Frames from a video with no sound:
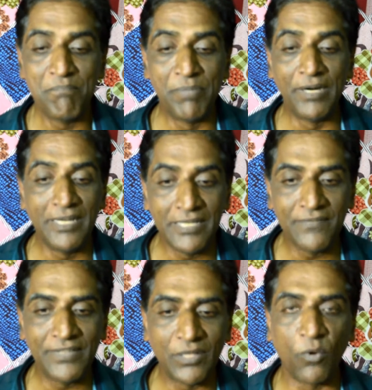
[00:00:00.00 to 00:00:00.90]

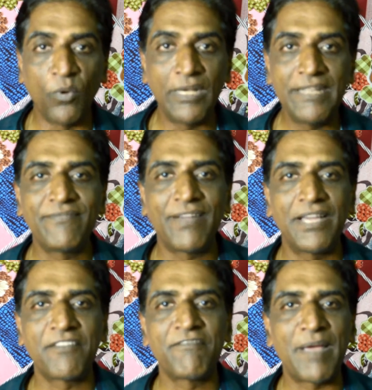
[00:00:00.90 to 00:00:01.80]
burned with the holy
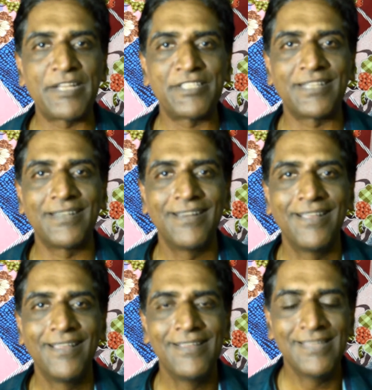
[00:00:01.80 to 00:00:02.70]
fire of passion.
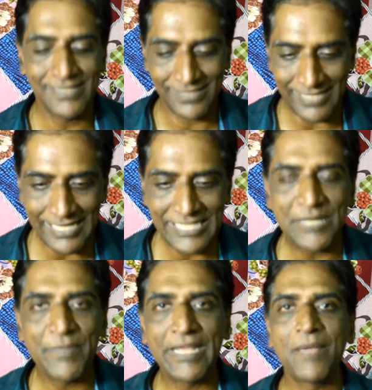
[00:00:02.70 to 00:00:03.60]
Then
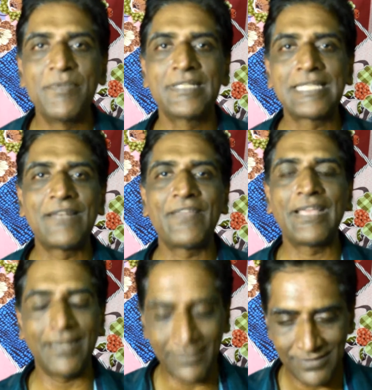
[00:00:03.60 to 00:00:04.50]
she became herself
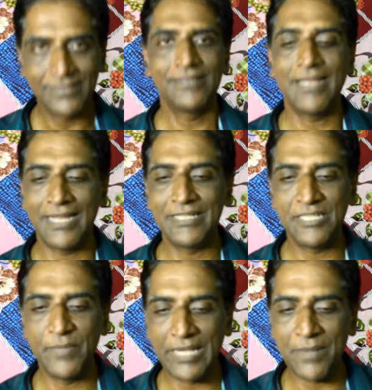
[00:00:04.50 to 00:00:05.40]
again. and
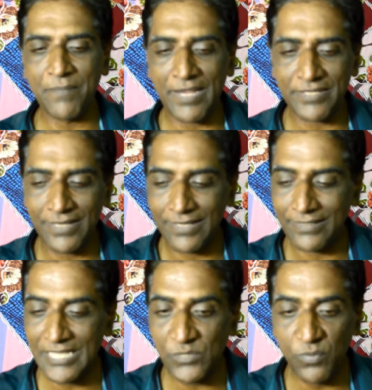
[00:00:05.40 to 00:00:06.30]
she became passionate.
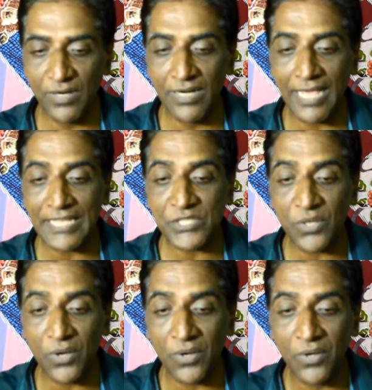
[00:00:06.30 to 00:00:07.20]
This world I
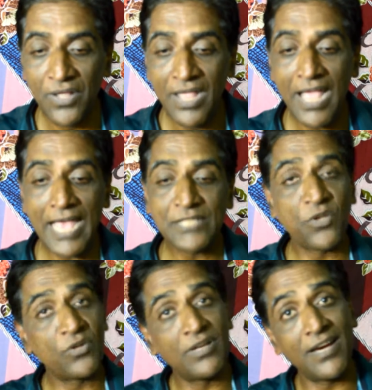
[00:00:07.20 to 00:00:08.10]
saw as
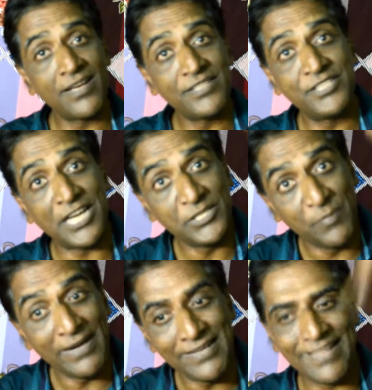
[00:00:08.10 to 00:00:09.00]
on her
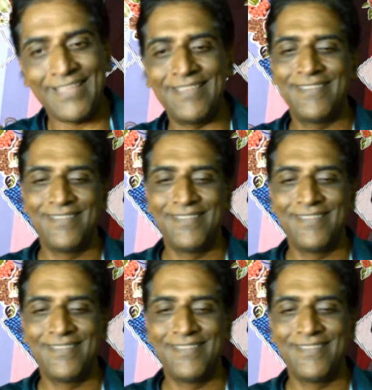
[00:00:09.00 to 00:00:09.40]
judgment day,